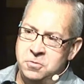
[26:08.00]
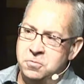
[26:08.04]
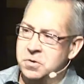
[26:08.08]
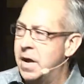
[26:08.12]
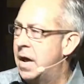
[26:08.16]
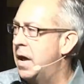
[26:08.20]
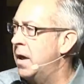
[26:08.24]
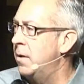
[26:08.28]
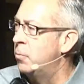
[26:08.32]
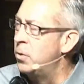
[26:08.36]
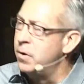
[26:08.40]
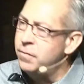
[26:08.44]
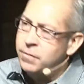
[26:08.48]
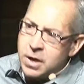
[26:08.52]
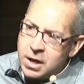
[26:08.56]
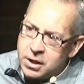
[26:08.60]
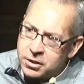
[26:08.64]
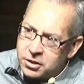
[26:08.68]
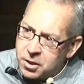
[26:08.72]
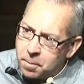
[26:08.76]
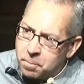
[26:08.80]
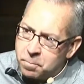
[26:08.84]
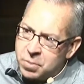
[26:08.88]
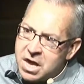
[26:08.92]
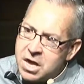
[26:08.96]
I, we've hit the
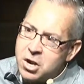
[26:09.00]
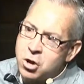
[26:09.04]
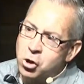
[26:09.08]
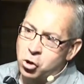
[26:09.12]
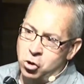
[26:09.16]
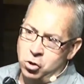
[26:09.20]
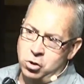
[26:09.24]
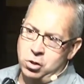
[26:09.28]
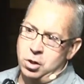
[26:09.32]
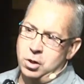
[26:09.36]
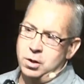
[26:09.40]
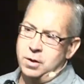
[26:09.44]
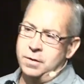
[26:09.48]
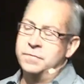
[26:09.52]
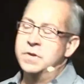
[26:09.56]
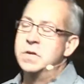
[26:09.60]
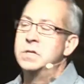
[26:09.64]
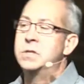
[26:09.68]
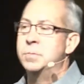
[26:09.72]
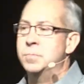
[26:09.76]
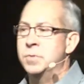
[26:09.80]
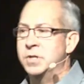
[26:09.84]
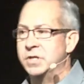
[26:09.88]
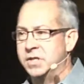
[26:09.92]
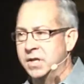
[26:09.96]
pinnacle of
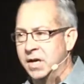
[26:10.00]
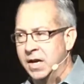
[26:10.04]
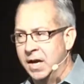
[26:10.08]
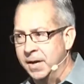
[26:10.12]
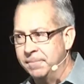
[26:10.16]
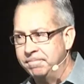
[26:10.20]
intimacy.